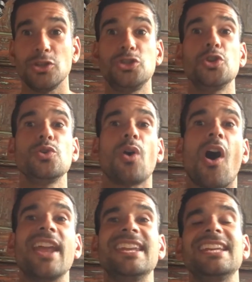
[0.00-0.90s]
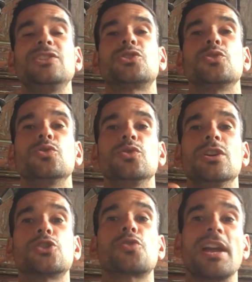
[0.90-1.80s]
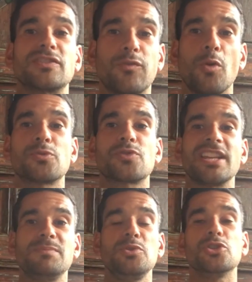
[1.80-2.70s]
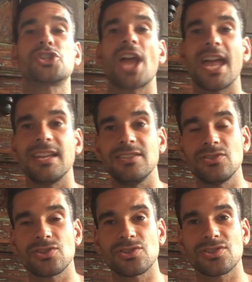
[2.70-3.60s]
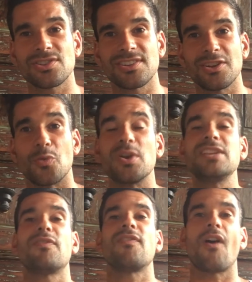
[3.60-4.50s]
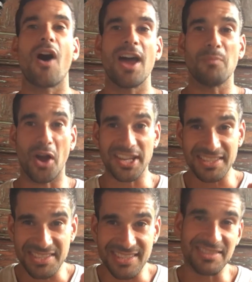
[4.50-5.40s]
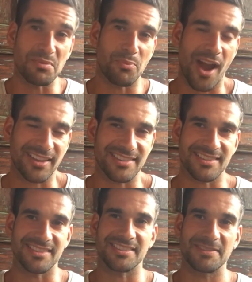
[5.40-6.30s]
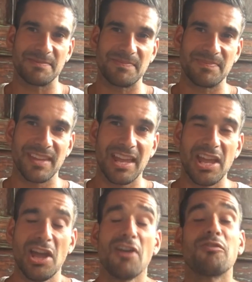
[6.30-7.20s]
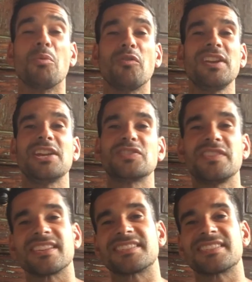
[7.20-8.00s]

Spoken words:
Do I need to transform, transmute, change, redefine my consistent practices? For more videos, visit